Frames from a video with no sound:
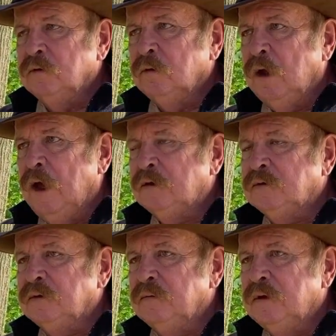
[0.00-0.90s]
or
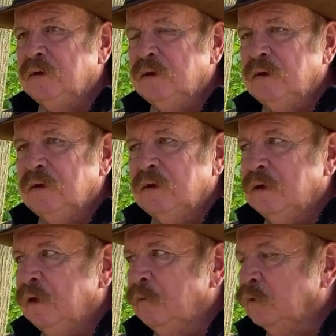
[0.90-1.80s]
oxen,
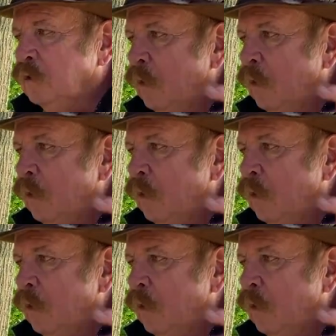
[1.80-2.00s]
would go